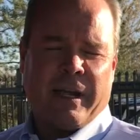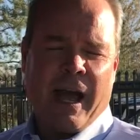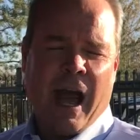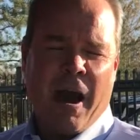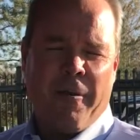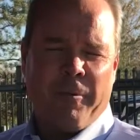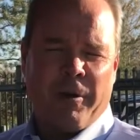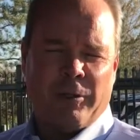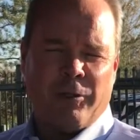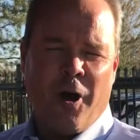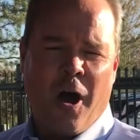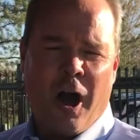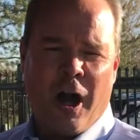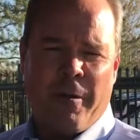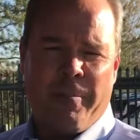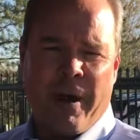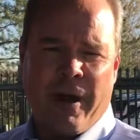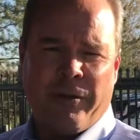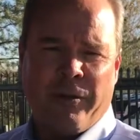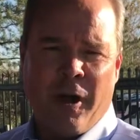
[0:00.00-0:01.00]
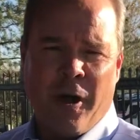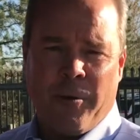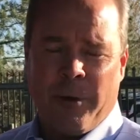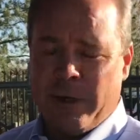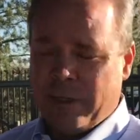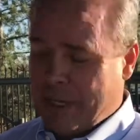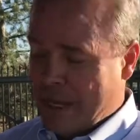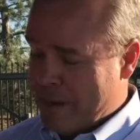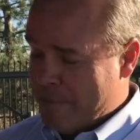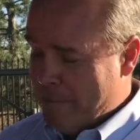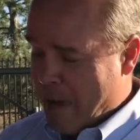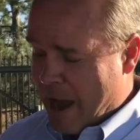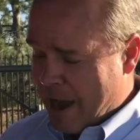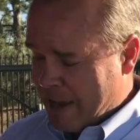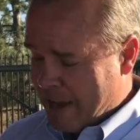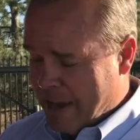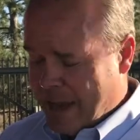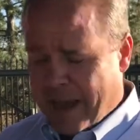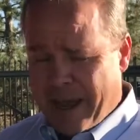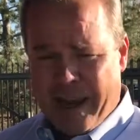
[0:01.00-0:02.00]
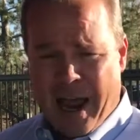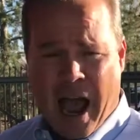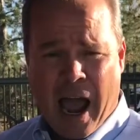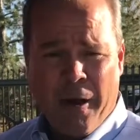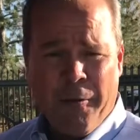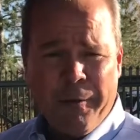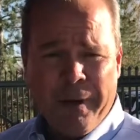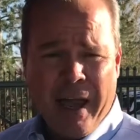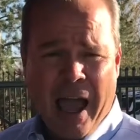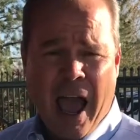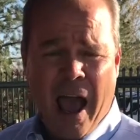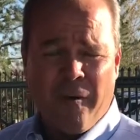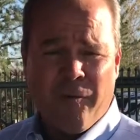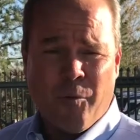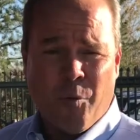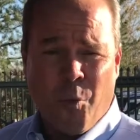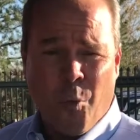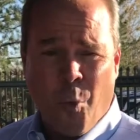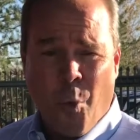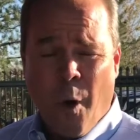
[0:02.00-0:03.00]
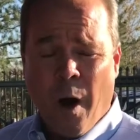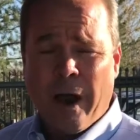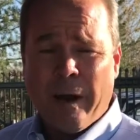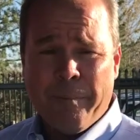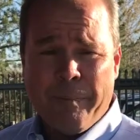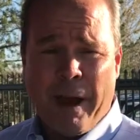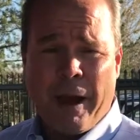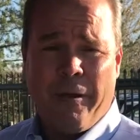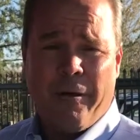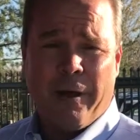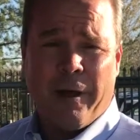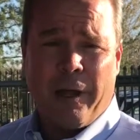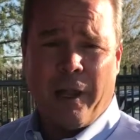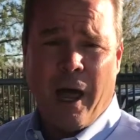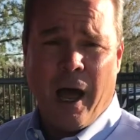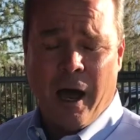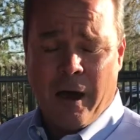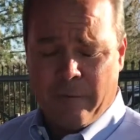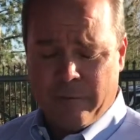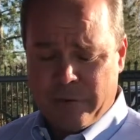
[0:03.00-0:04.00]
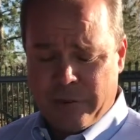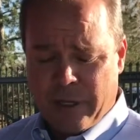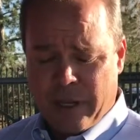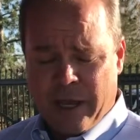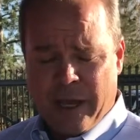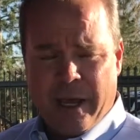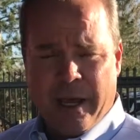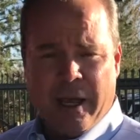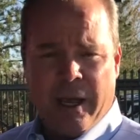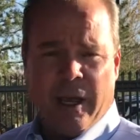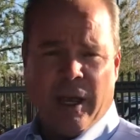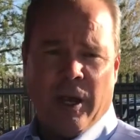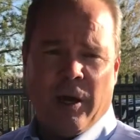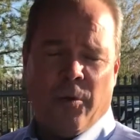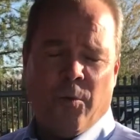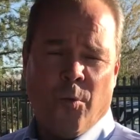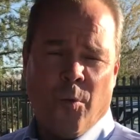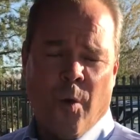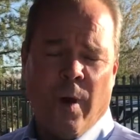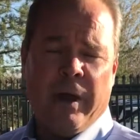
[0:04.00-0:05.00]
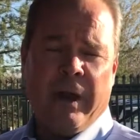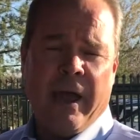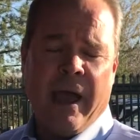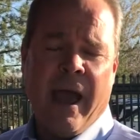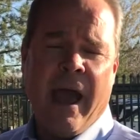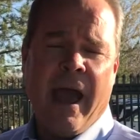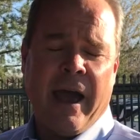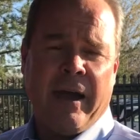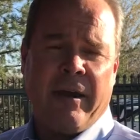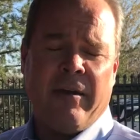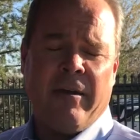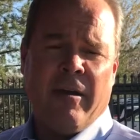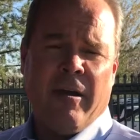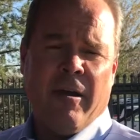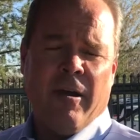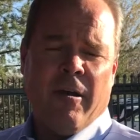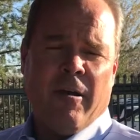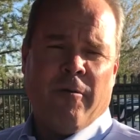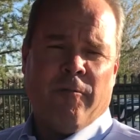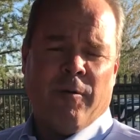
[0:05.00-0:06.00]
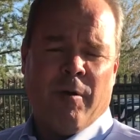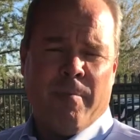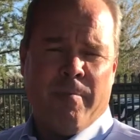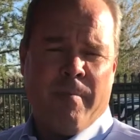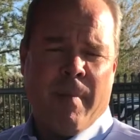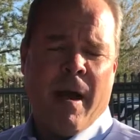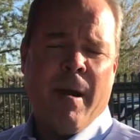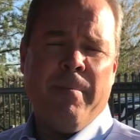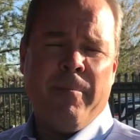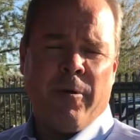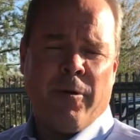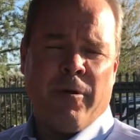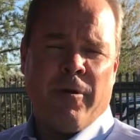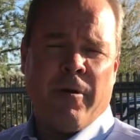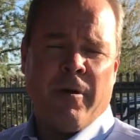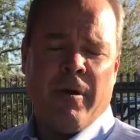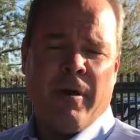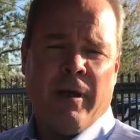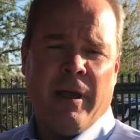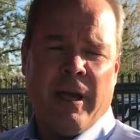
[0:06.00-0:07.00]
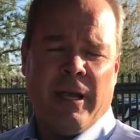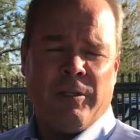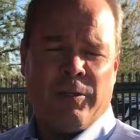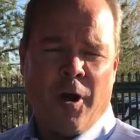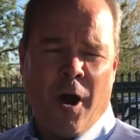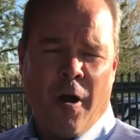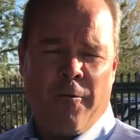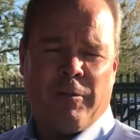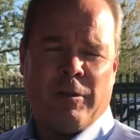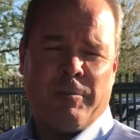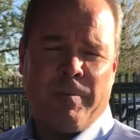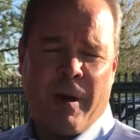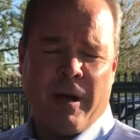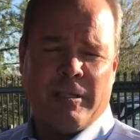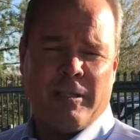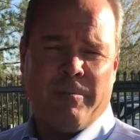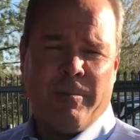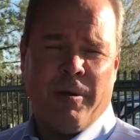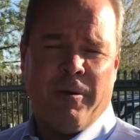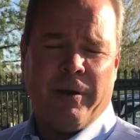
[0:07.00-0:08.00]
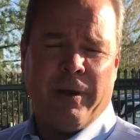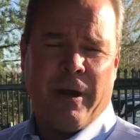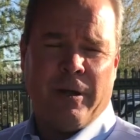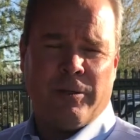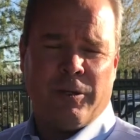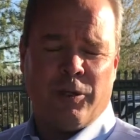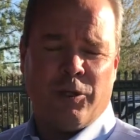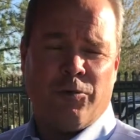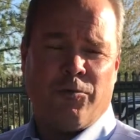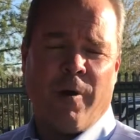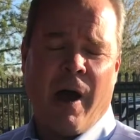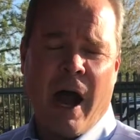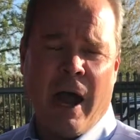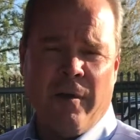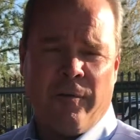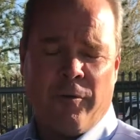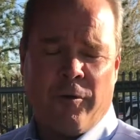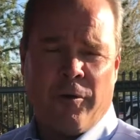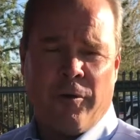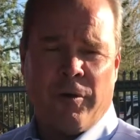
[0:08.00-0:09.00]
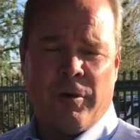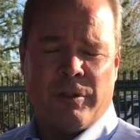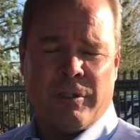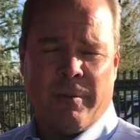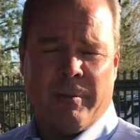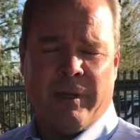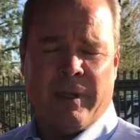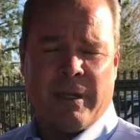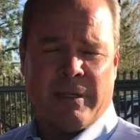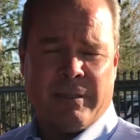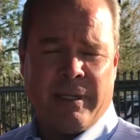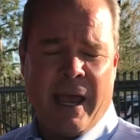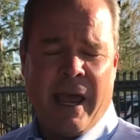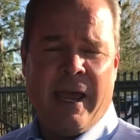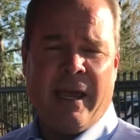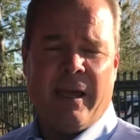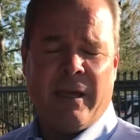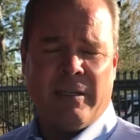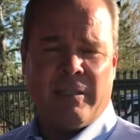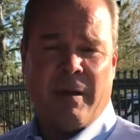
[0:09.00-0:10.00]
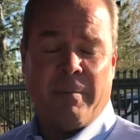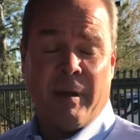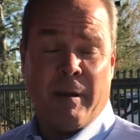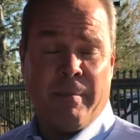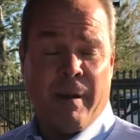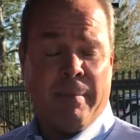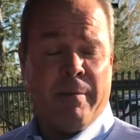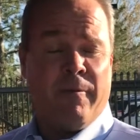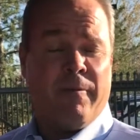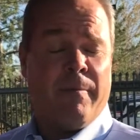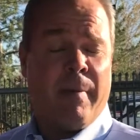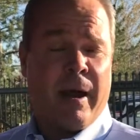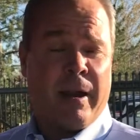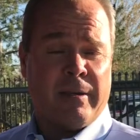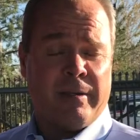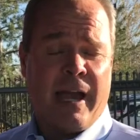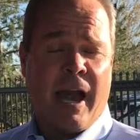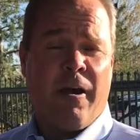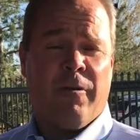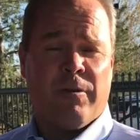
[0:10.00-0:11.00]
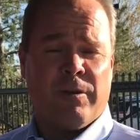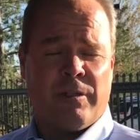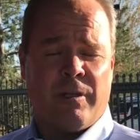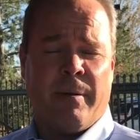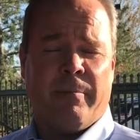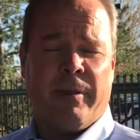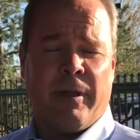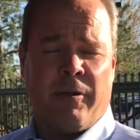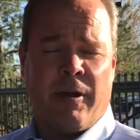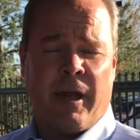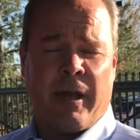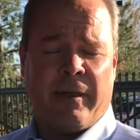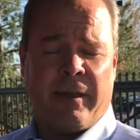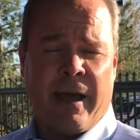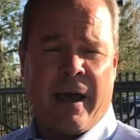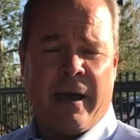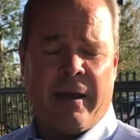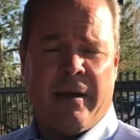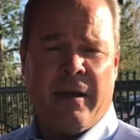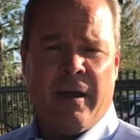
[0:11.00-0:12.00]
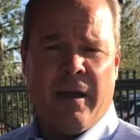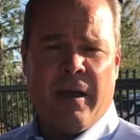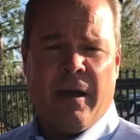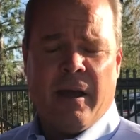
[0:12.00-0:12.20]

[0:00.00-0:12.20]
I kind of want to talk about though is, in my kit, I only have one pair of gloves and one hat. Remember, it's our responsibility as a driver or somebody that's taking somebody, maybe from out of town or something like that,